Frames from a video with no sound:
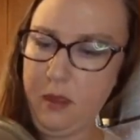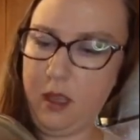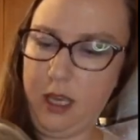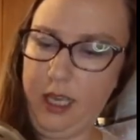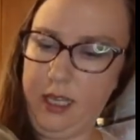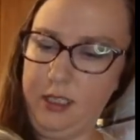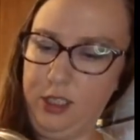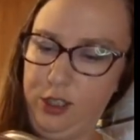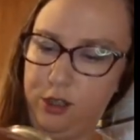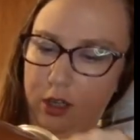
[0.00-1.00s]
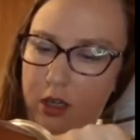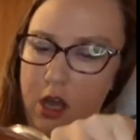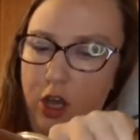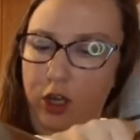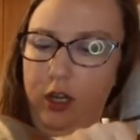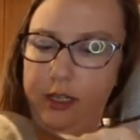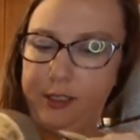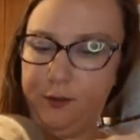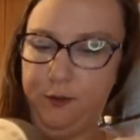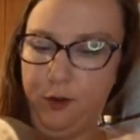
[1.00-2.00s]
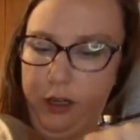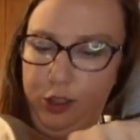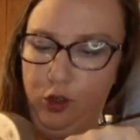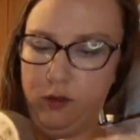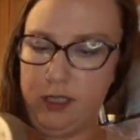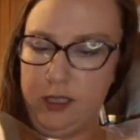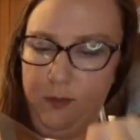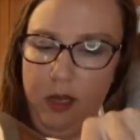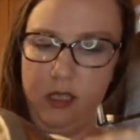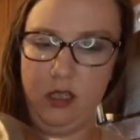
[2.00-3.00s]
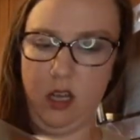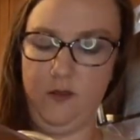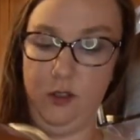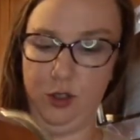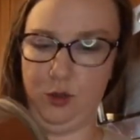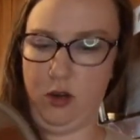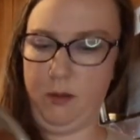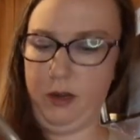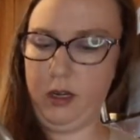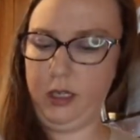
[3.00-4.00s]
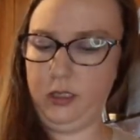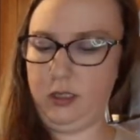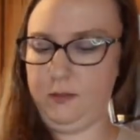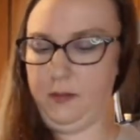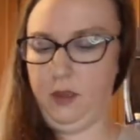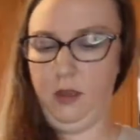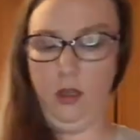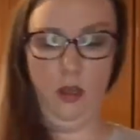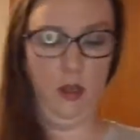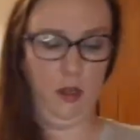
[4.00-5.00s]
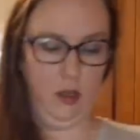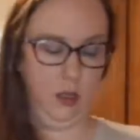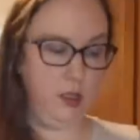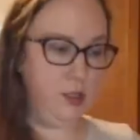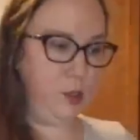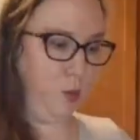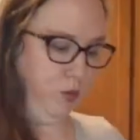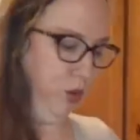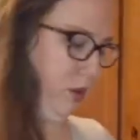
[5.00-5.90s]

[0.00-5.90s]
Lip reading: against the nice fresh crispness of the strawberries. So look